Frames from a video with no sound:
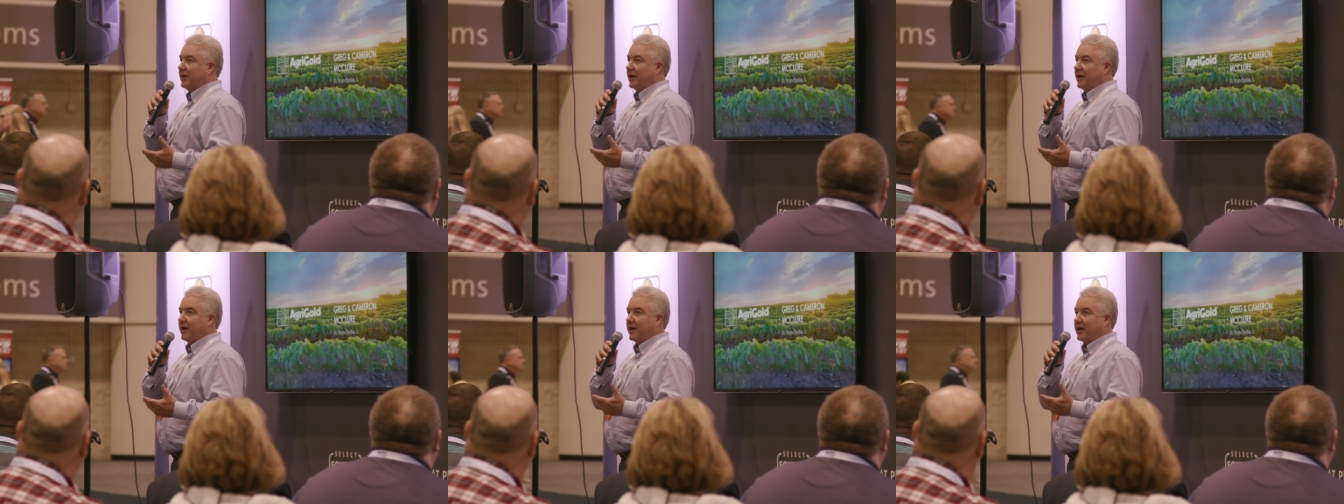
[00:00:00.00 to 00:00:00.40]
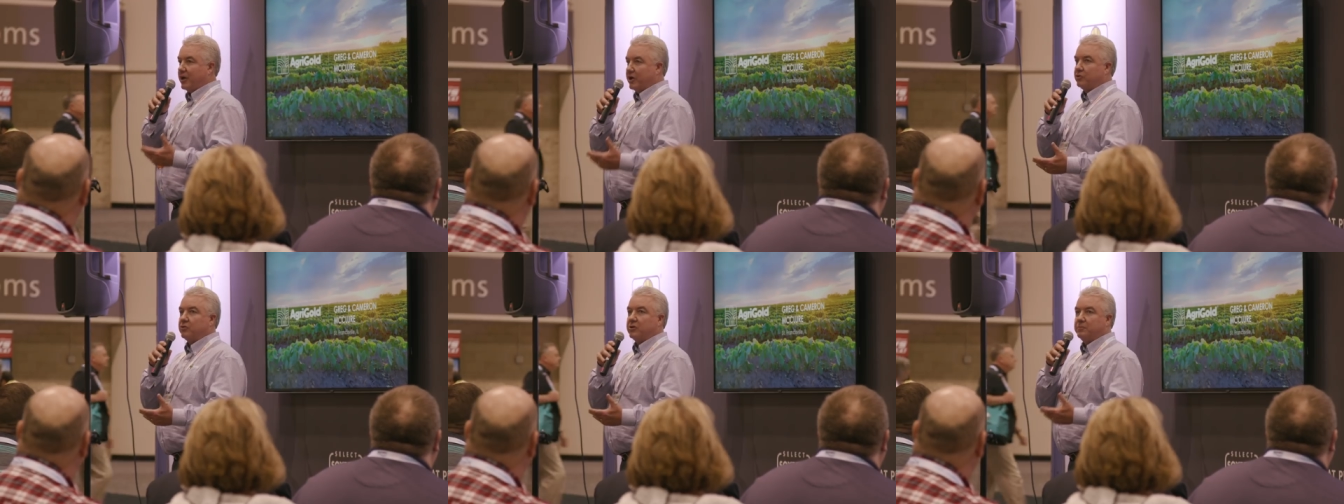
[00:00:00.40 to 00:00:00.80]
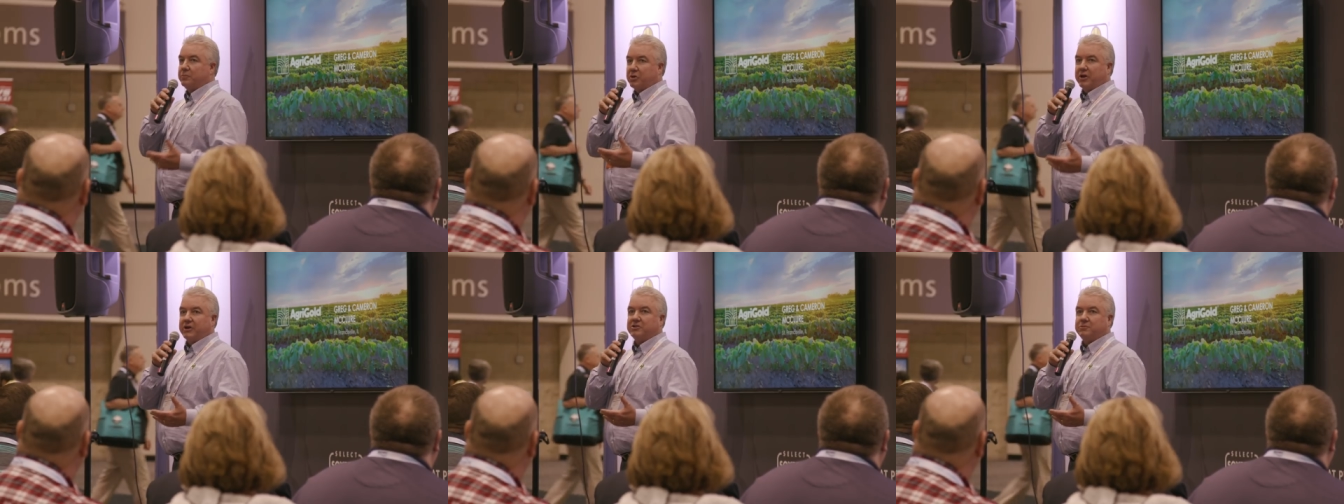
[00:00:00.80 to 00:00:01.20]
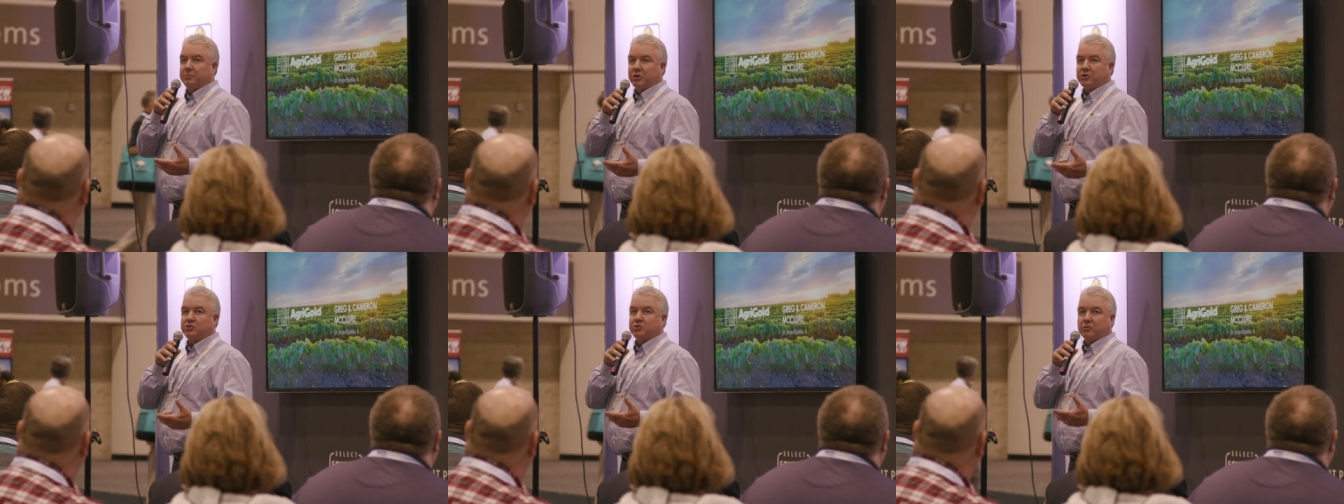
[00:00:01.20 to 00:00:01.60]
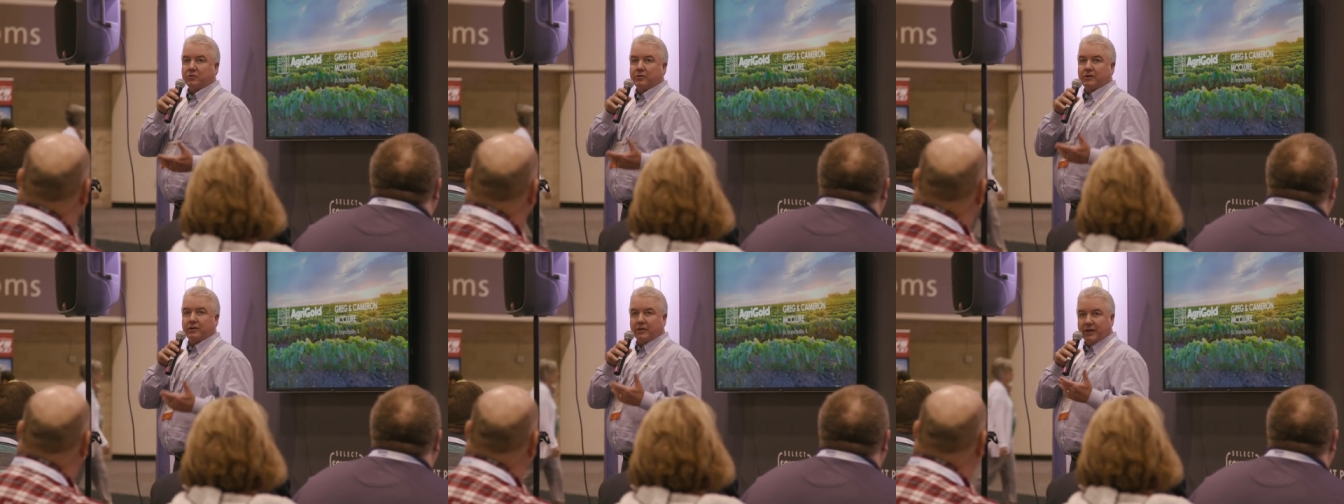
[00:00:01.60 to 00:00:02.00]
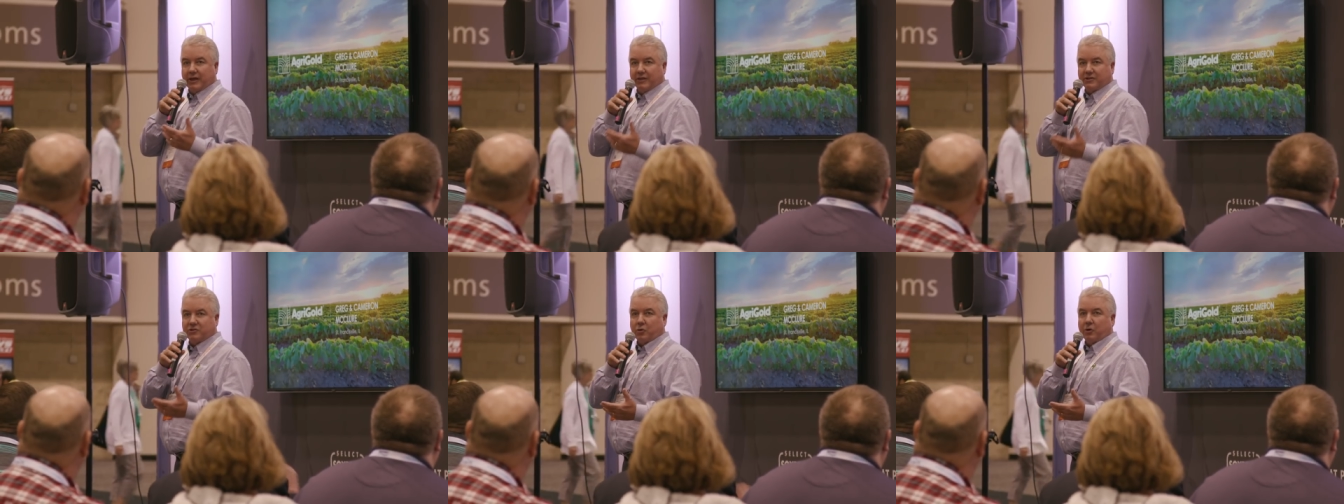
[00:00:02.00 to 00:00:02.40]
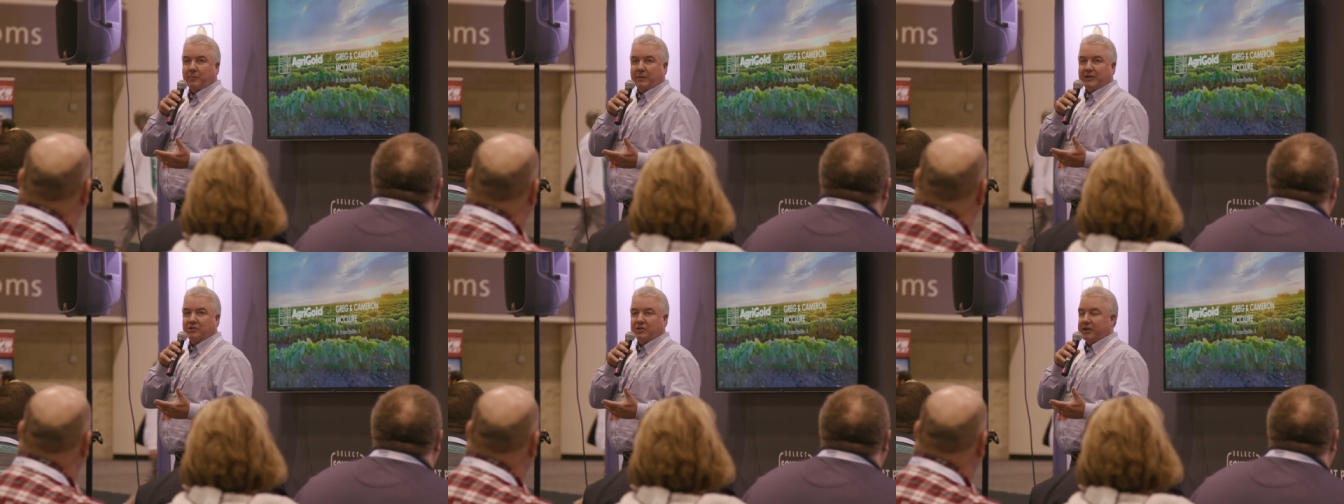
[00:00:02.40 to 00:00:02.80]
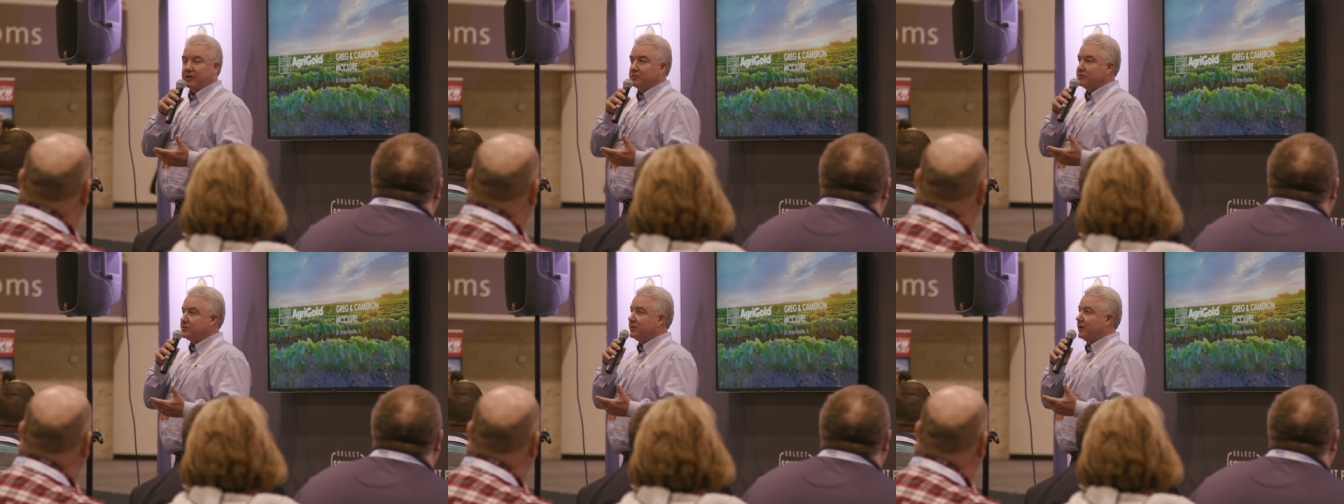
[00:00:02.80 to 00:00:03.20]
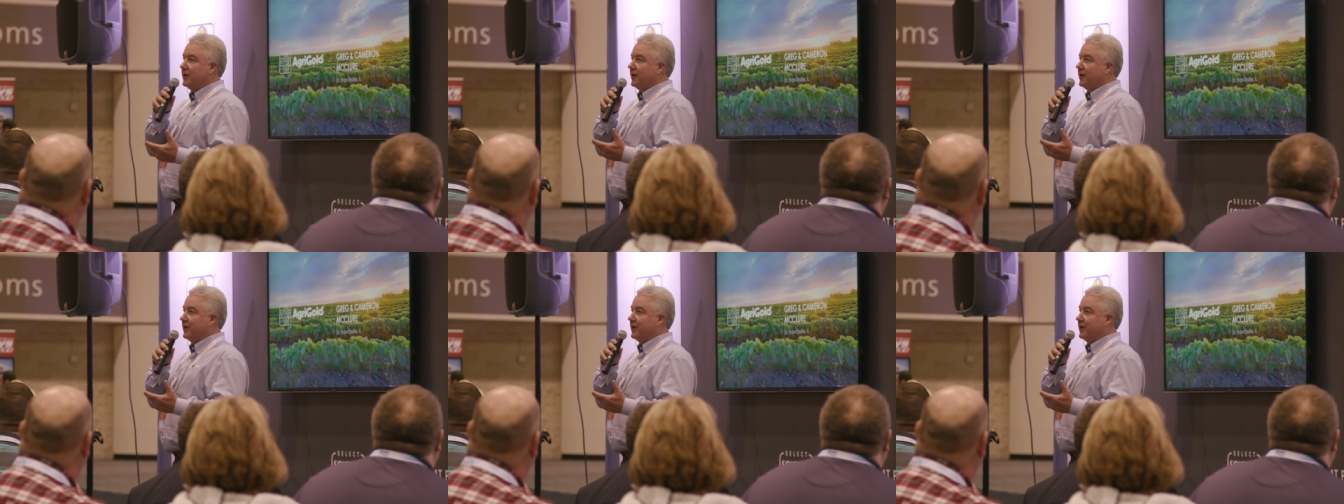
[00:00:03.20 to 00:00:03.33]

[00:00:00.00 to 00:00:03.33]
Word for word: 100-plus bushel soybean yields,